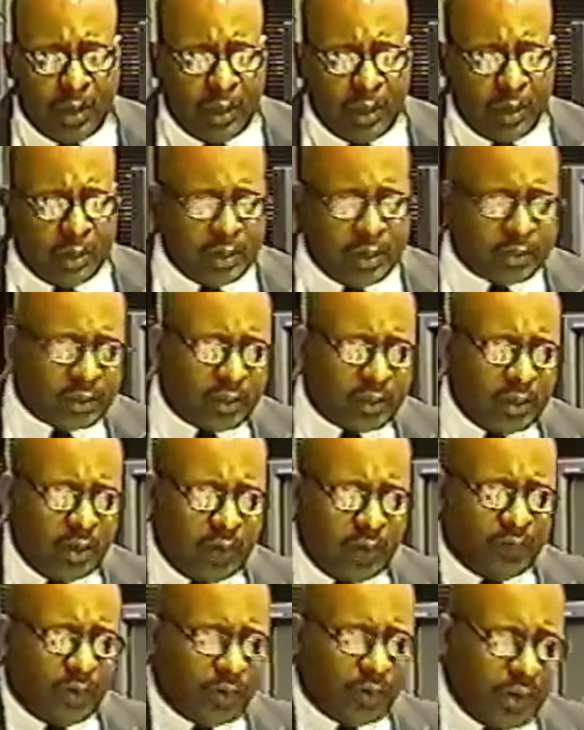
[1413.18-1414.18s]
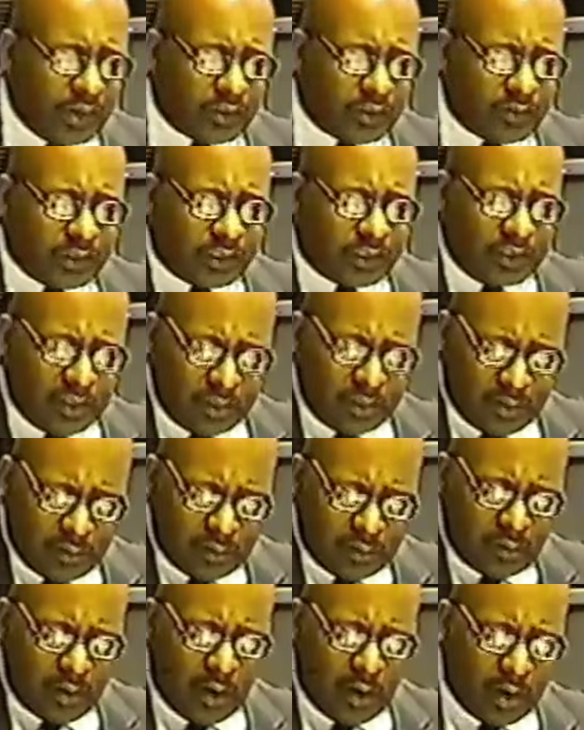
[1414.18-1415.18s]
here's a very interesting
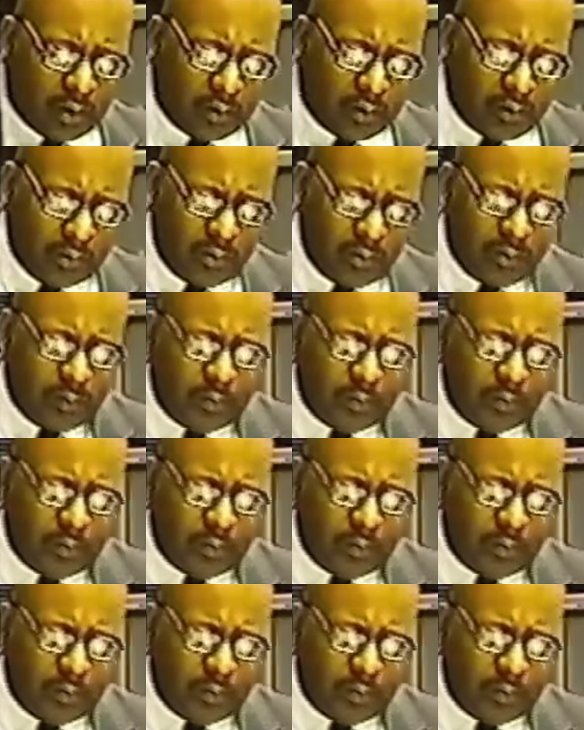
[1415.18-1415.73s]
article.